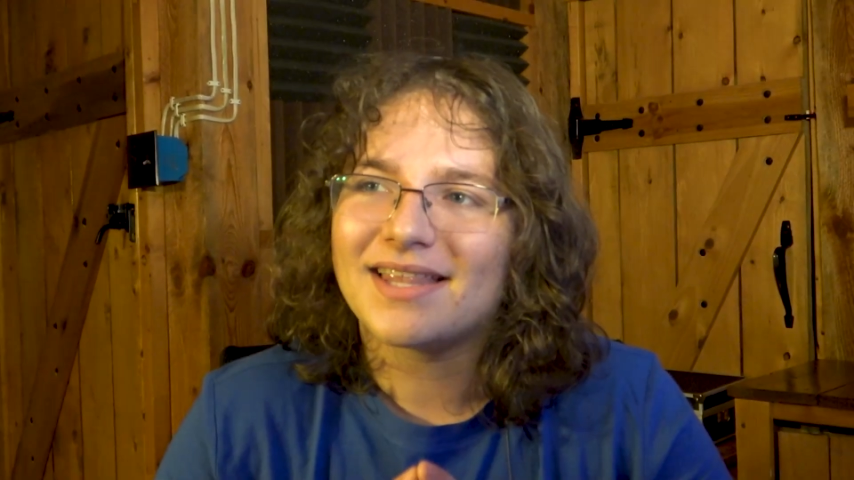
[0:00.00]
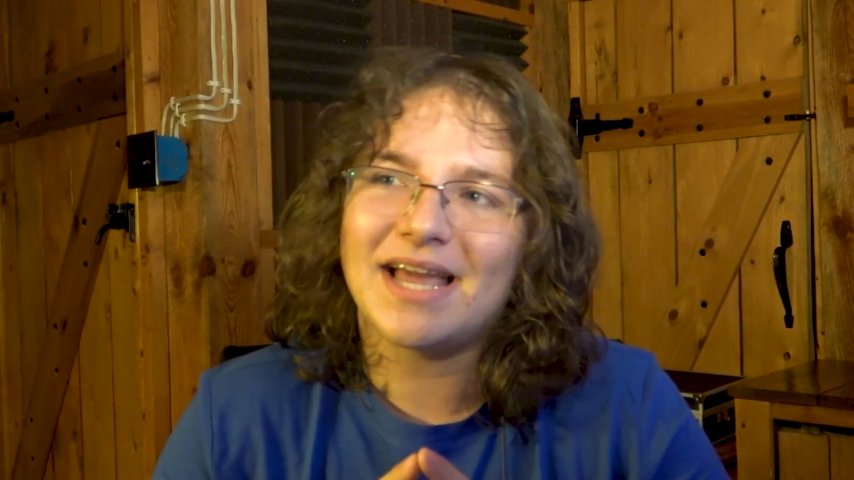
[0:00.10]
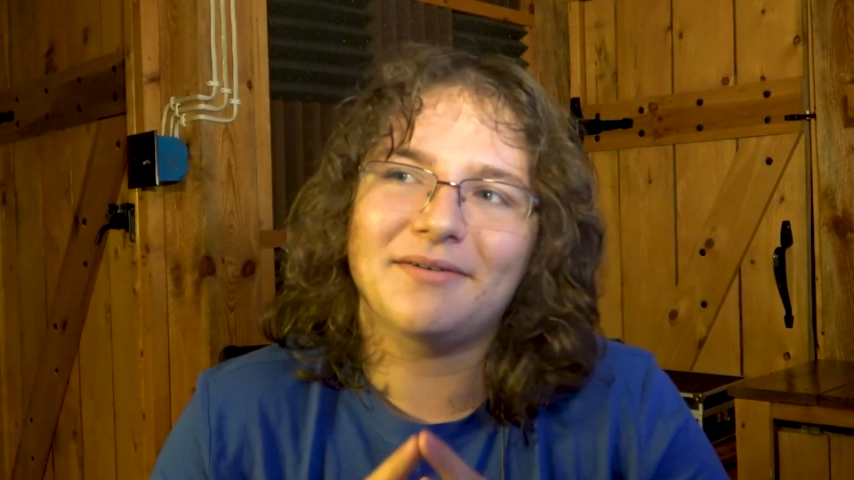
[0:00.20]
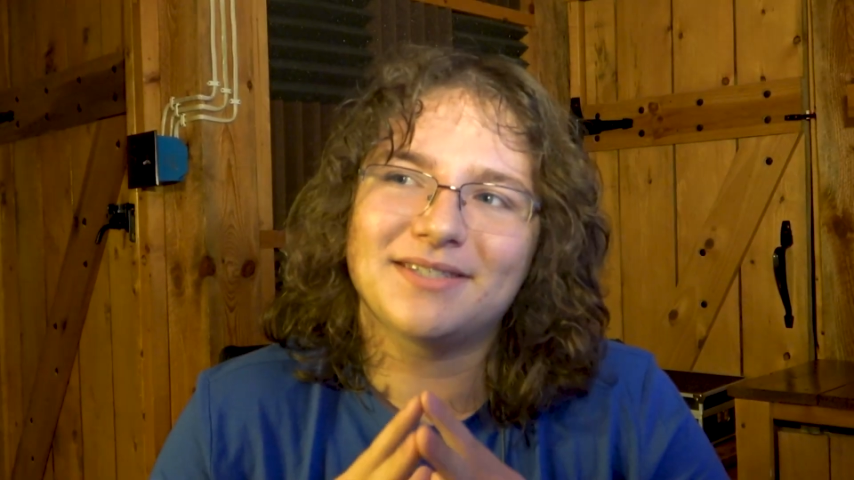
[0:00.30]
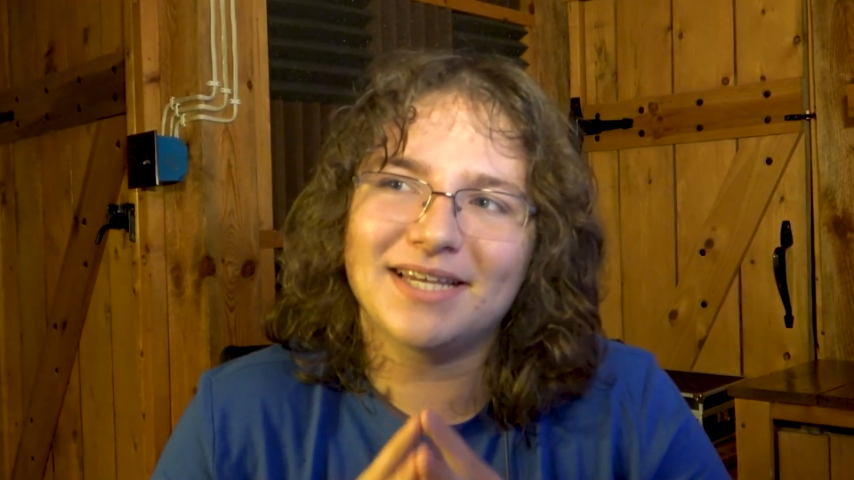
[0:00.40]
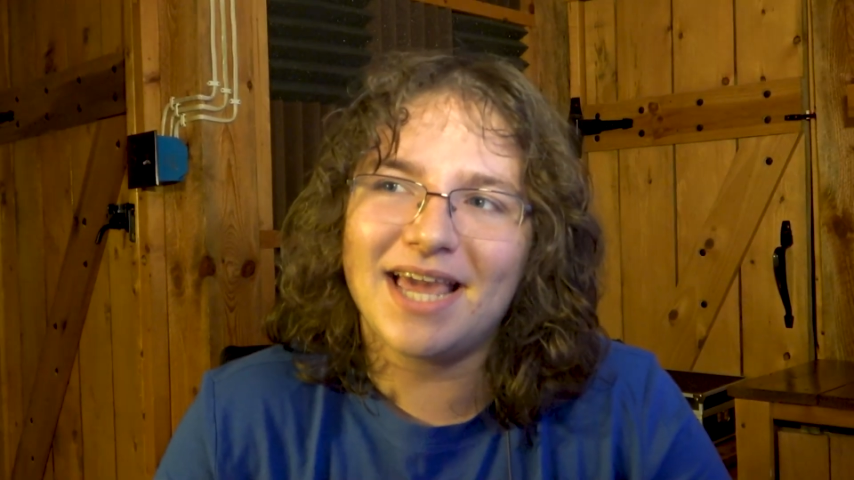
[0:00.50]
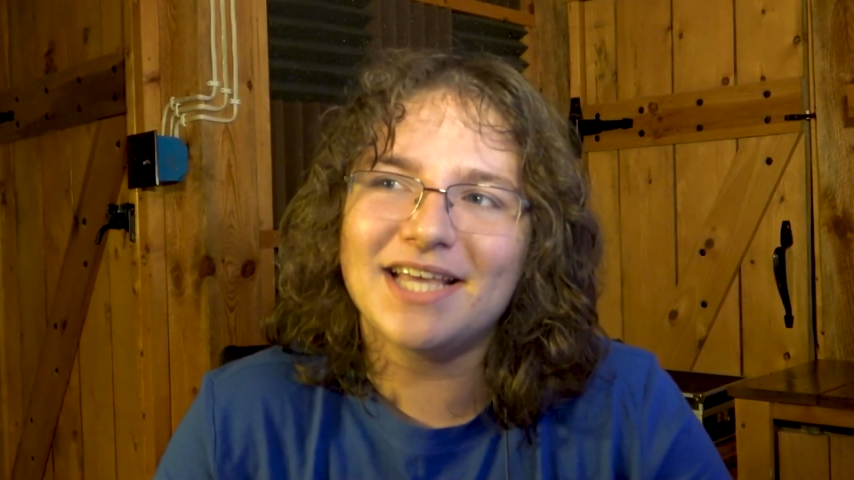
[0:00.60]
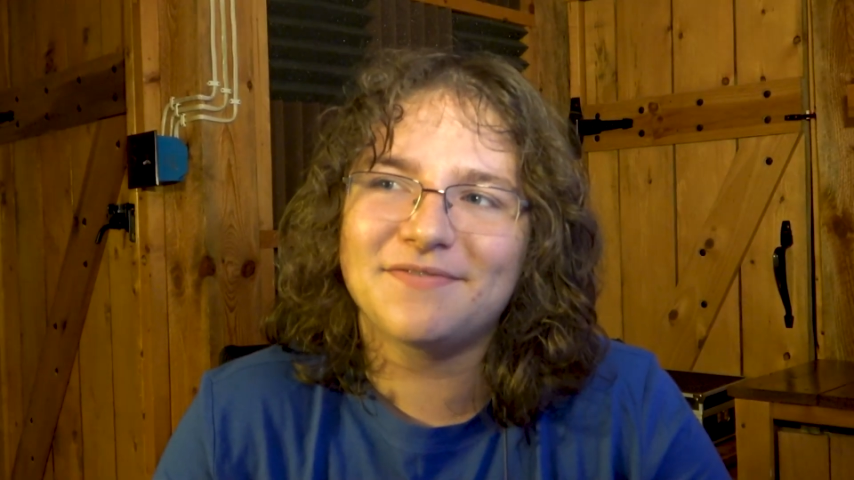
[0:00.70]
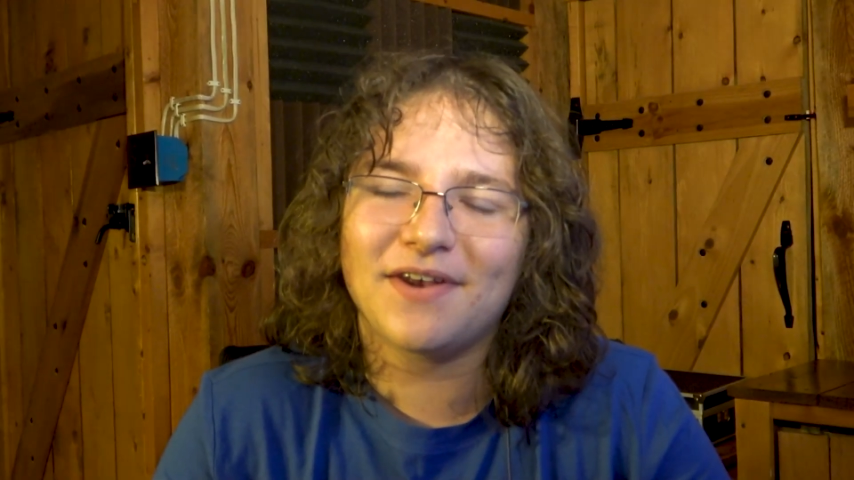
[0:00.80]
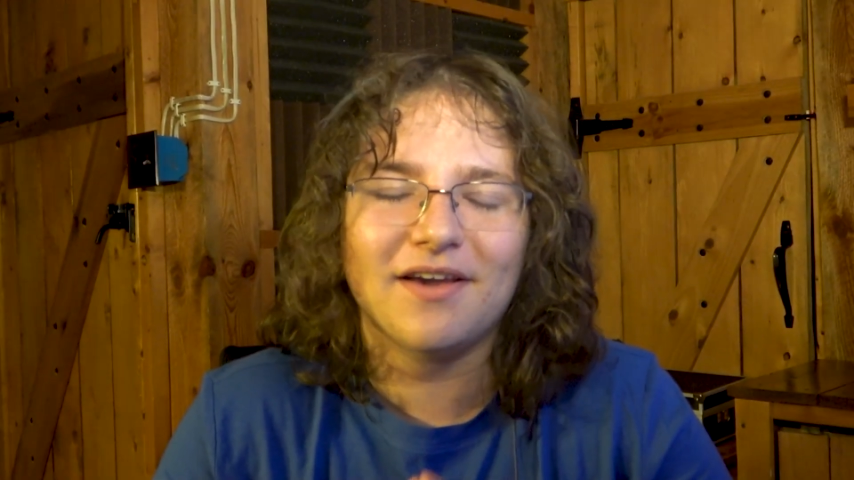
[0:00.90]
Now, in
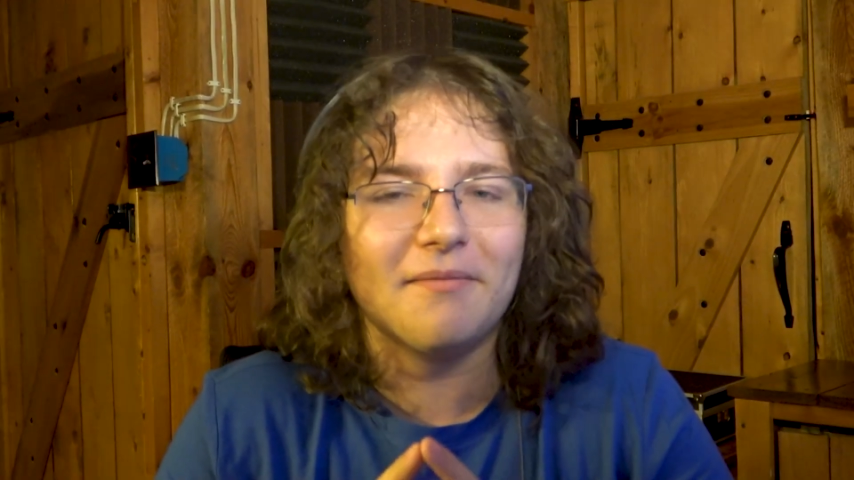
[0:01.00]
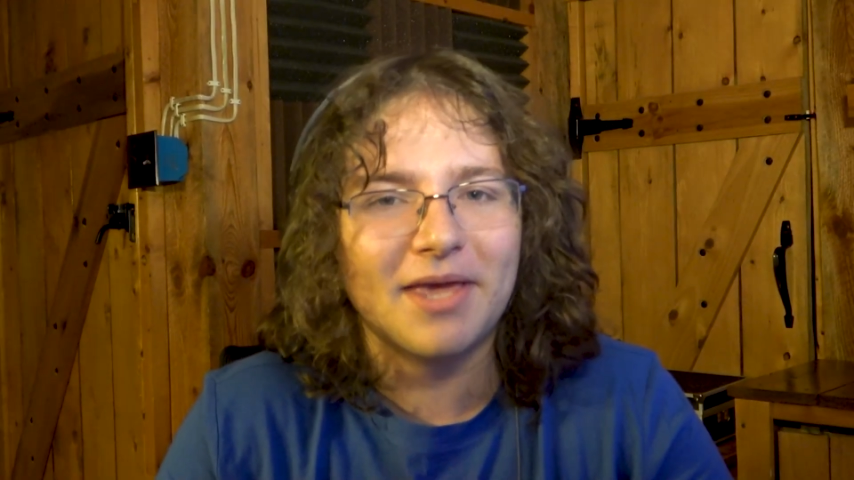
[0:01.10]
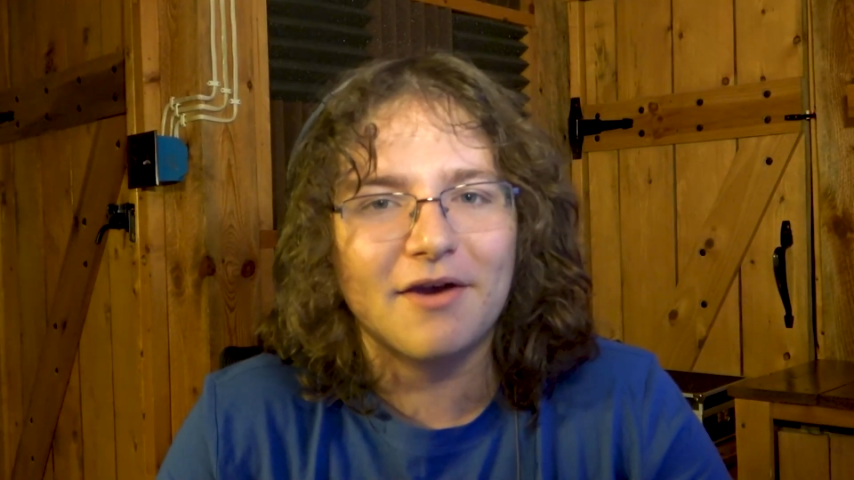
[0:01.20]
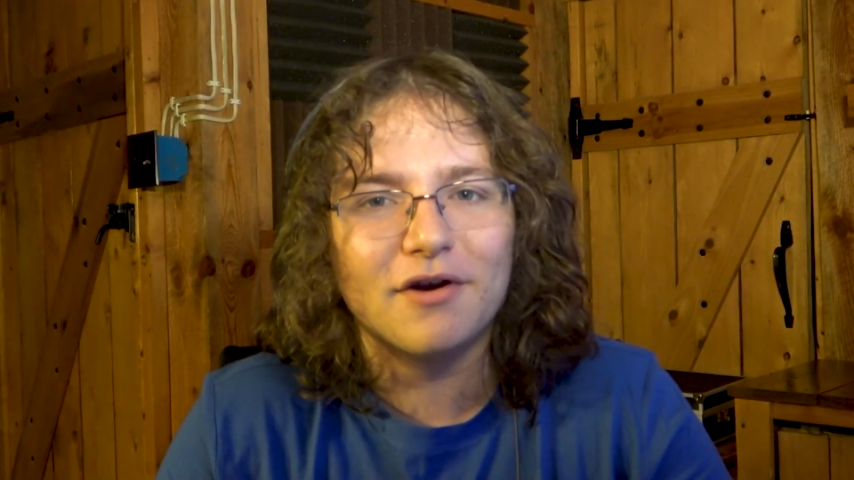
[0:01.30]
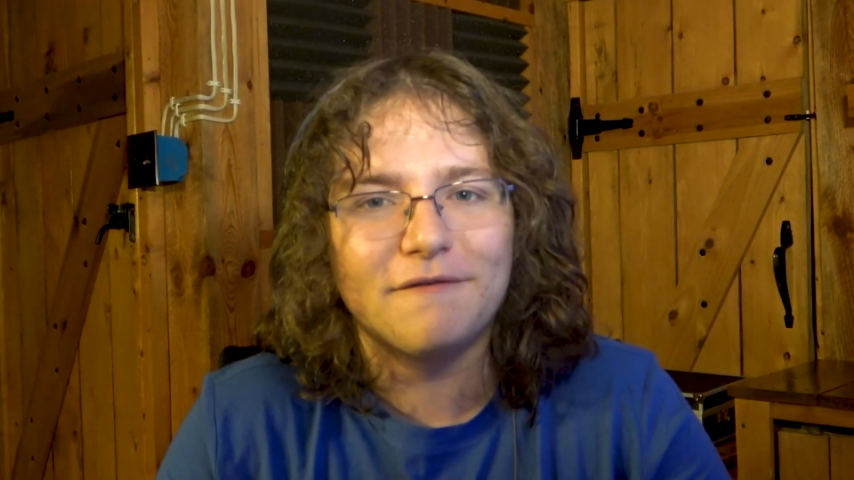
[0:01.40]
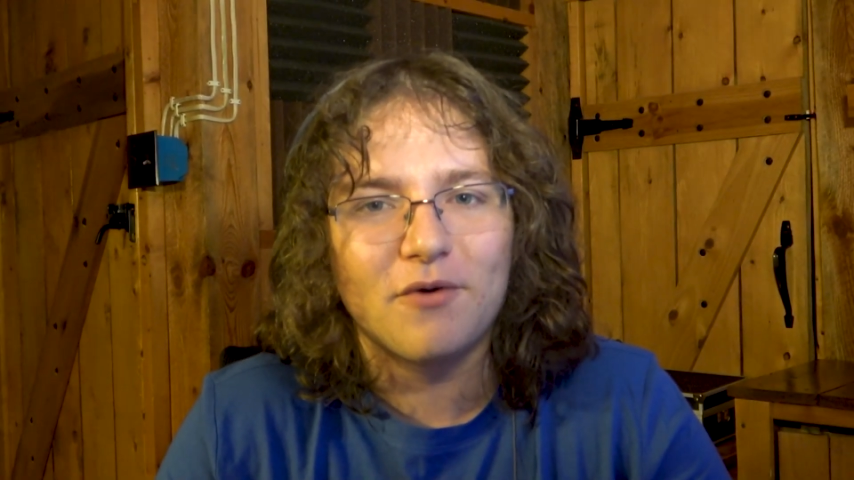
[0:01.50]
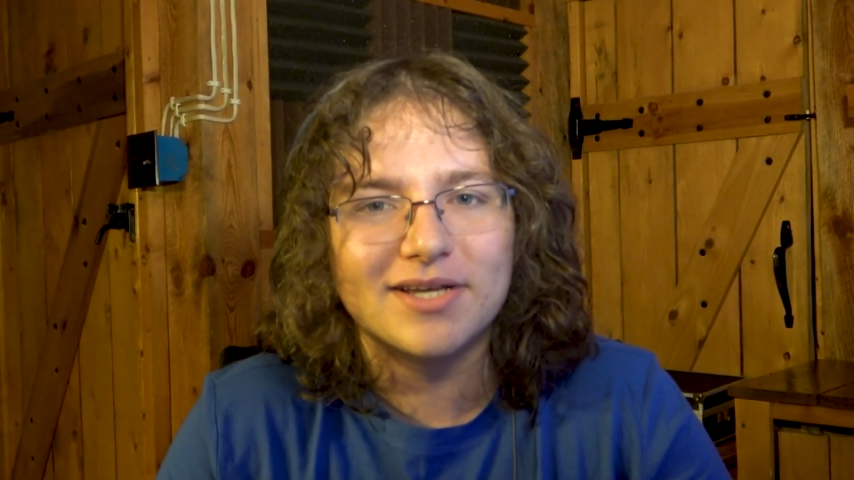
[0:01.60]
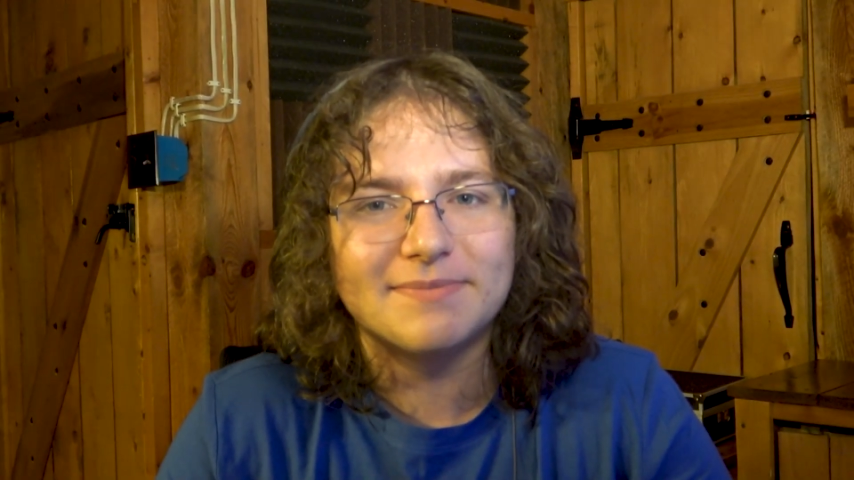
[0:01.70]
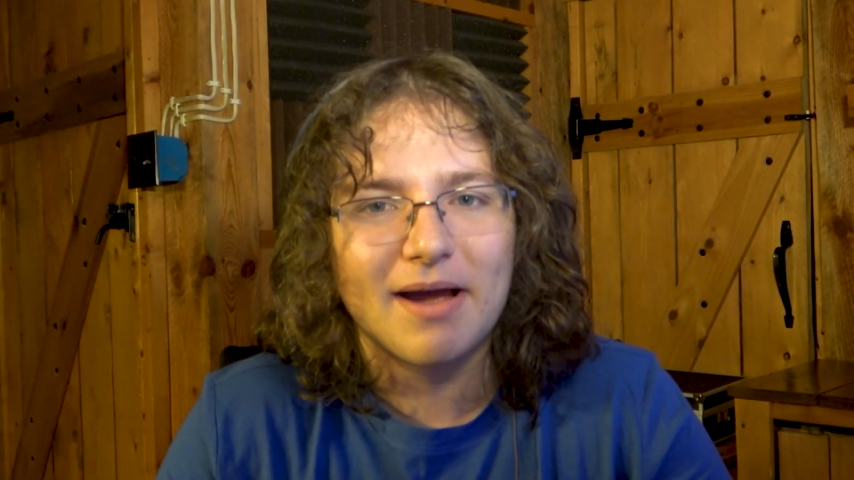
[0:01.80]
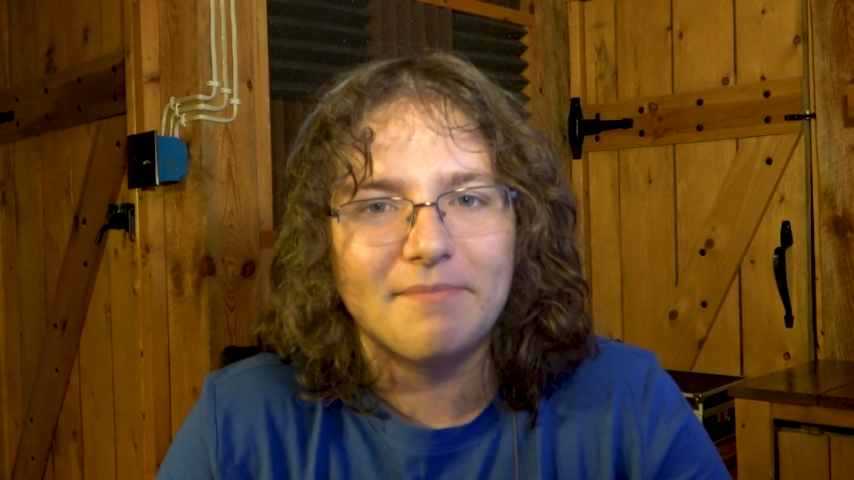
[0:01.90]
today's video, I'm here to
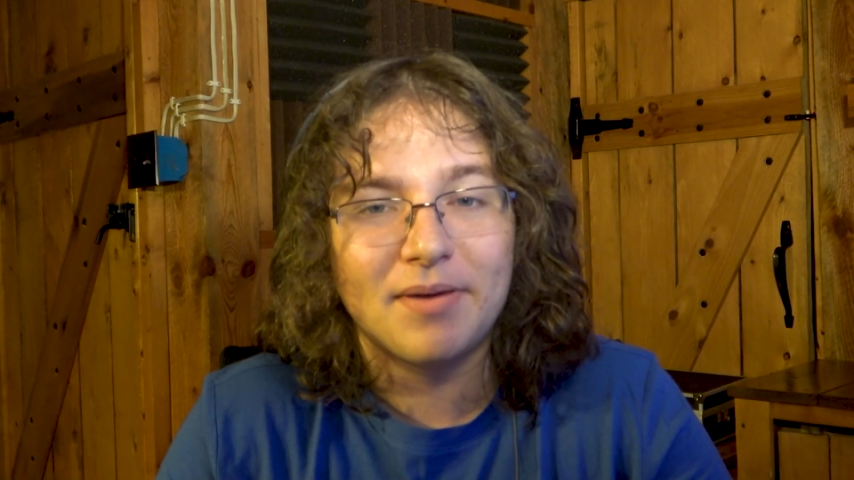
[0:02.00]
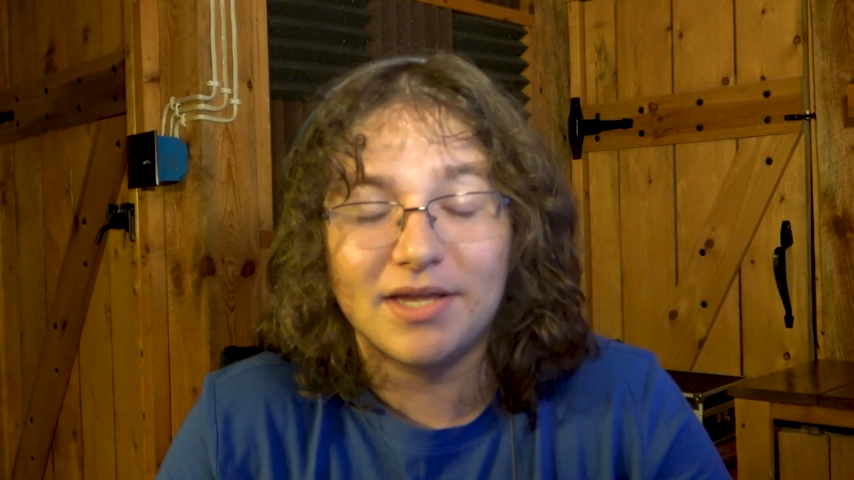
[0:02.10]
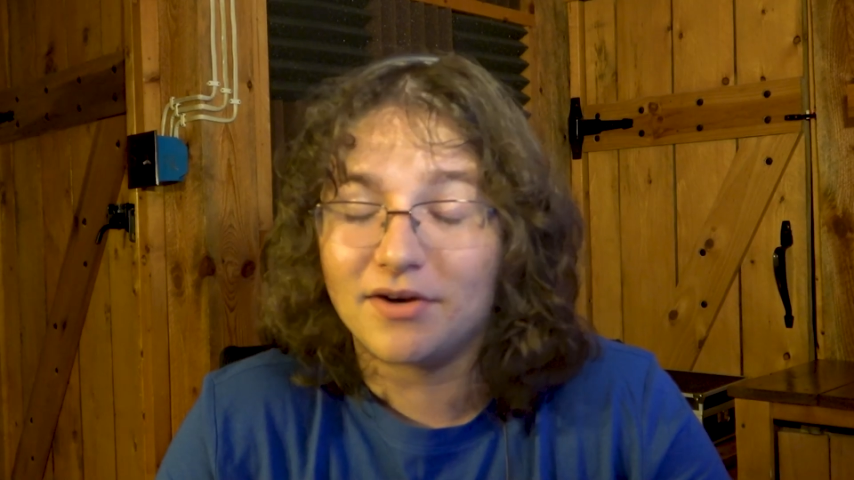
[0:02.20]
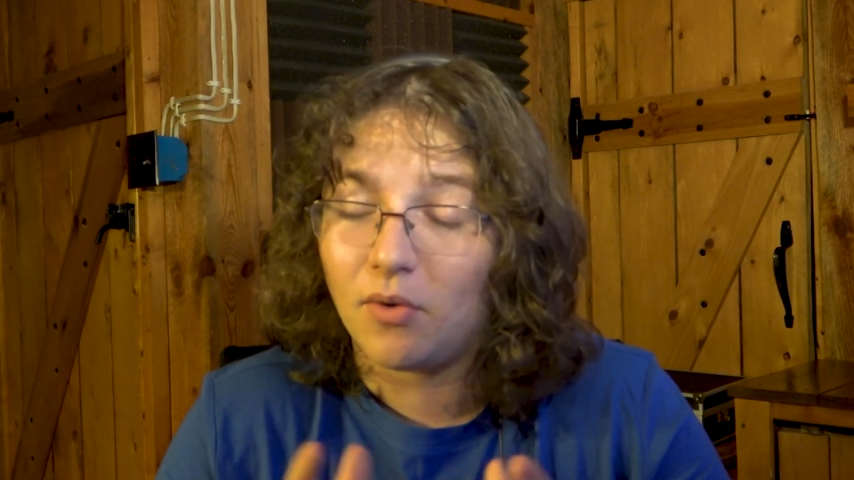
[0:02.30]
voice my opinion